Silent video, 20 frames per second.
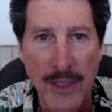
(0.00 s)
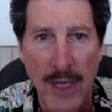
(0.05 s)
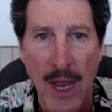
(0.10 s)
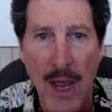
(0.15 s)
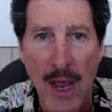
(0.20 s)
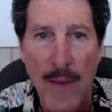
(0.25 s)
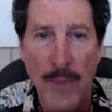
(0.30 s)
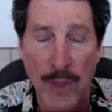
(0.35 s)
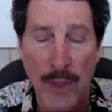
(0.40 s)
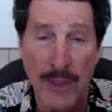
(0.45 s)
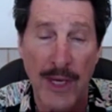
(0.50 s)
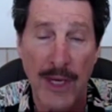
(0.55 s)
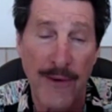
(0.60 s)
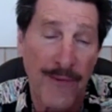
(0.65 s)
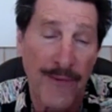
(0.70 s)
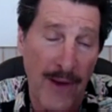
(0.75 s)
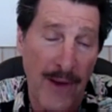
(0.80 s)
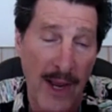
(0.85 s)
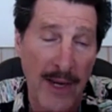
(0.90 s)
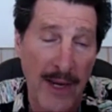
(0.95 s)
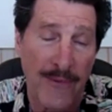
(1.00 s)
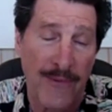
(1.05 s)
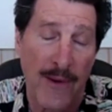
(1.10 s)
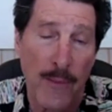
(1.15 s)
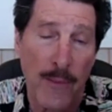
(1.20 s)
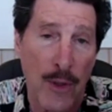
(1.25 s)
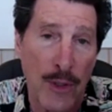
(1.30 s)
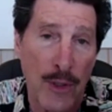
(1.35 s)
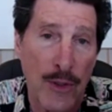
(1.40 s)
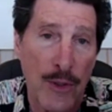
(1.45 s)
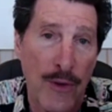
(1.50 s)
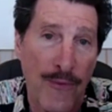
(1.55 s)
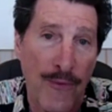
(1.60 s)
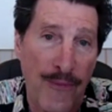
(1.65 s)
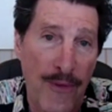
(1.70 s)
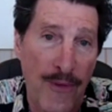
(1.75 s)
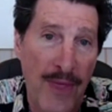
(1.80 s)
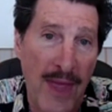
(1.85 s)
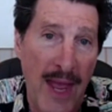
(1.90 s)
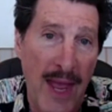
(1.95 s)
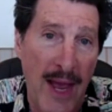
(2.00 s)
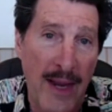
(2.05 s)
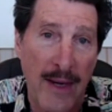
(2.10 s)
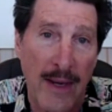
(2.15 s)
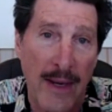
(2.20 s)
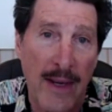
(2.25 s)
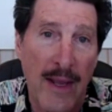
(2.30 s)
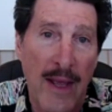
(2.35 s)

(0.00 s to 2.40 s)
but You say, fine, if I'm going to do it for that,